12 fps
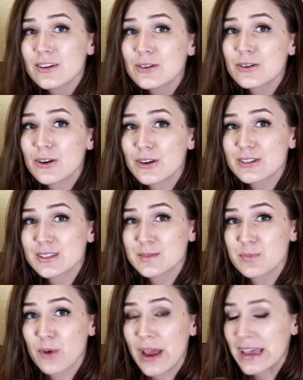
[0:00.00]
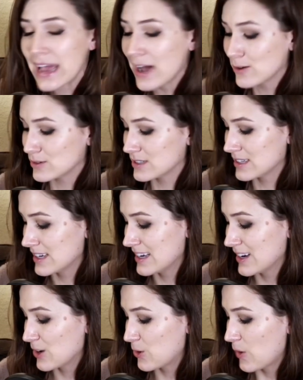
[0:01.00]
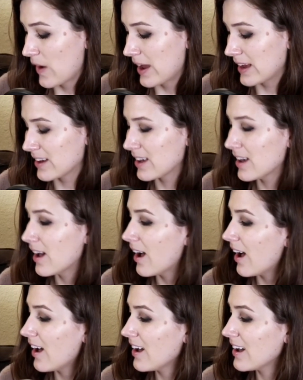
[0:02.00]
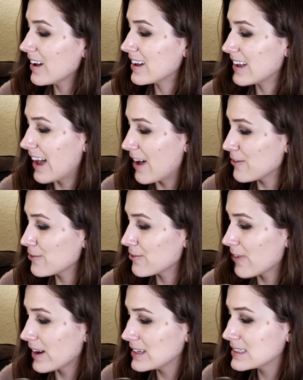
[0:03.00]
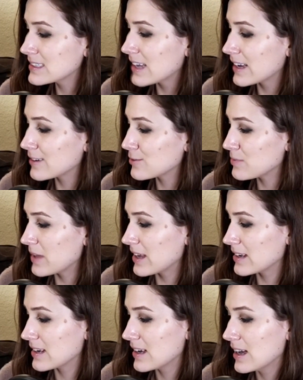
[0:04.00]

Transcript: girl sprang out, crying, "Ah, how frightened I have been!